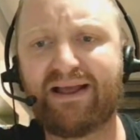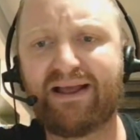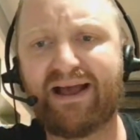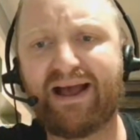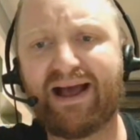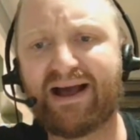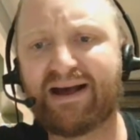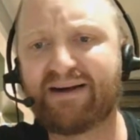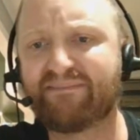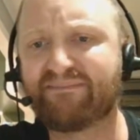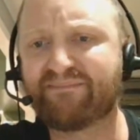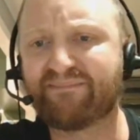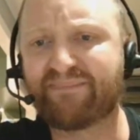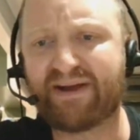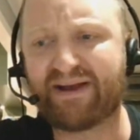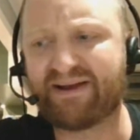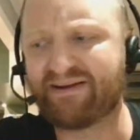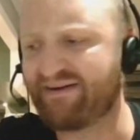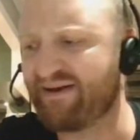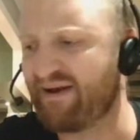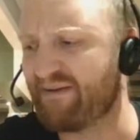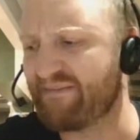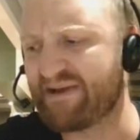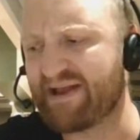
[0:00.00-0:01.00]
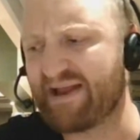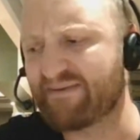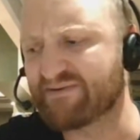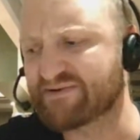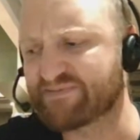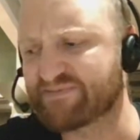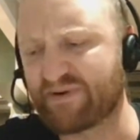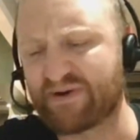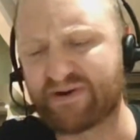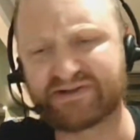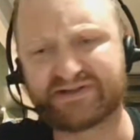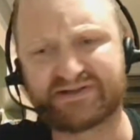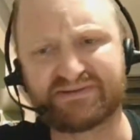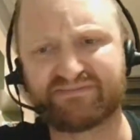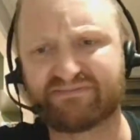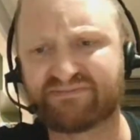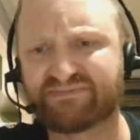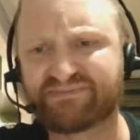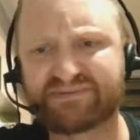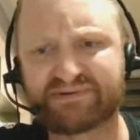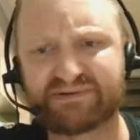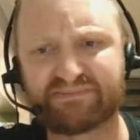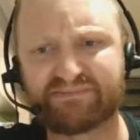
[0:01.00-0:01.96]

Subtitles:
But I mean, he was putting some